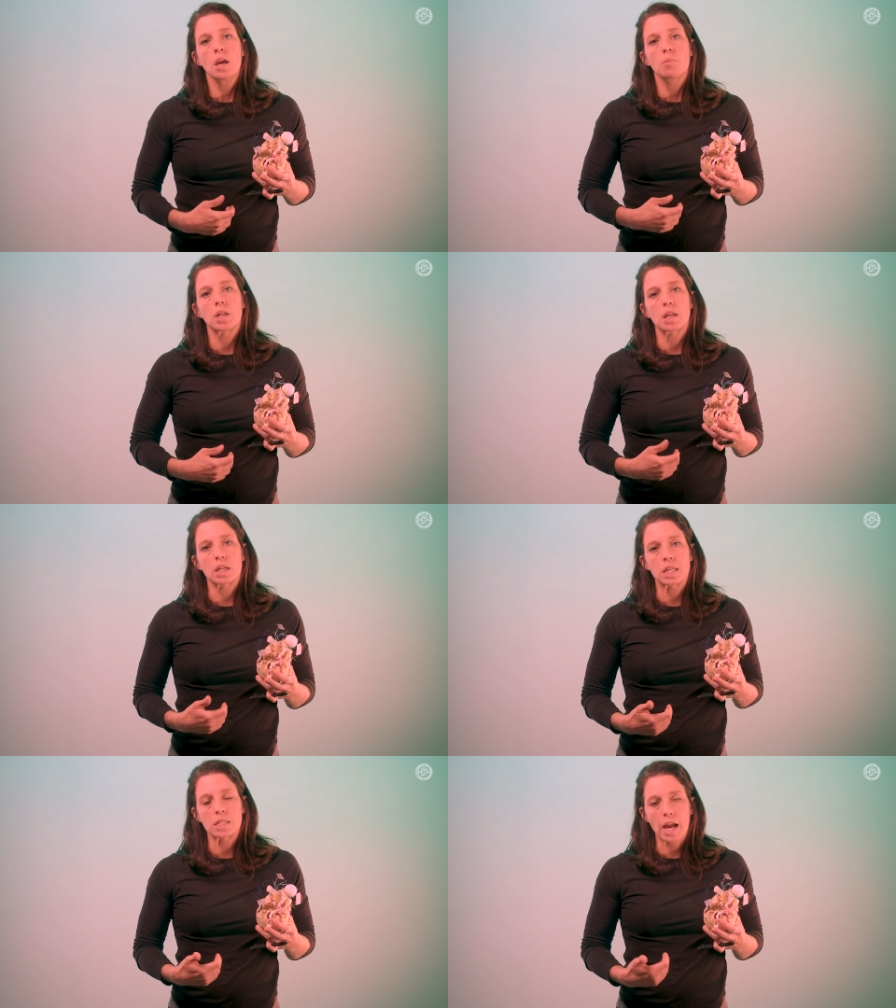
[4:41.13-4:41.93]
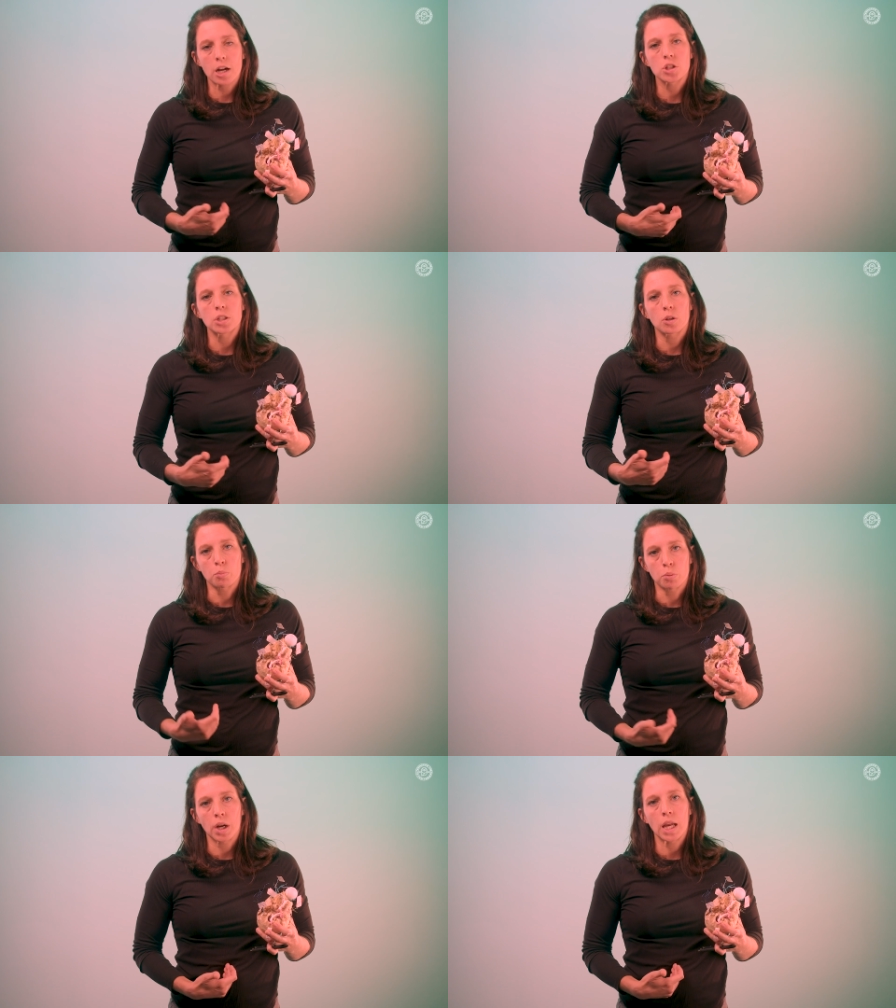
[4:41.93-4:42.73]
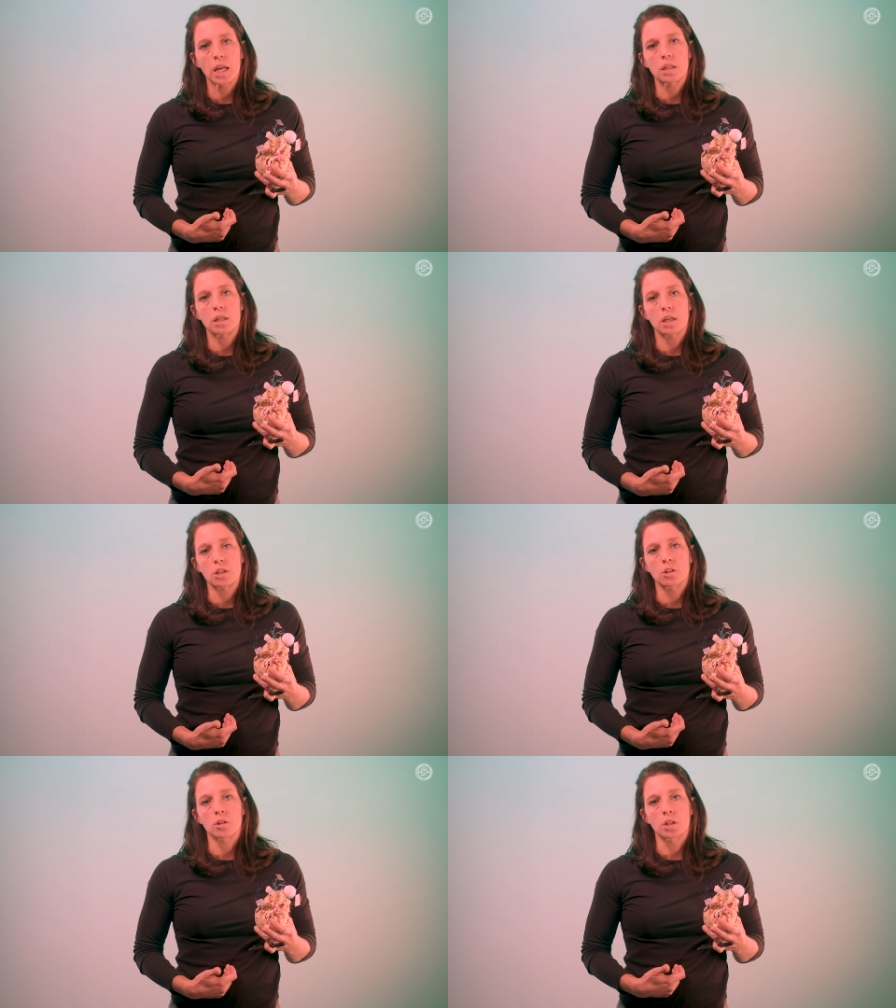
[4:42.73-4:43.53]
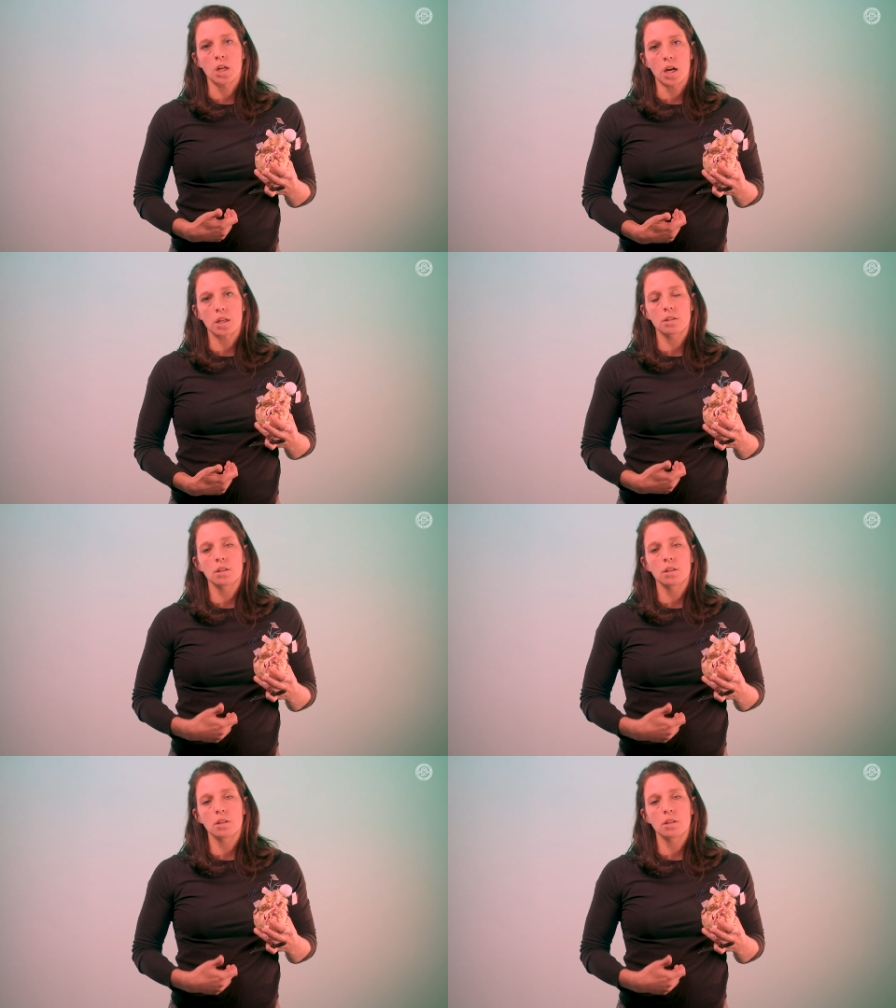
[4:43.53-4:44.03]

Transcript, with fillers: meaning that it's actually your brain in your gut.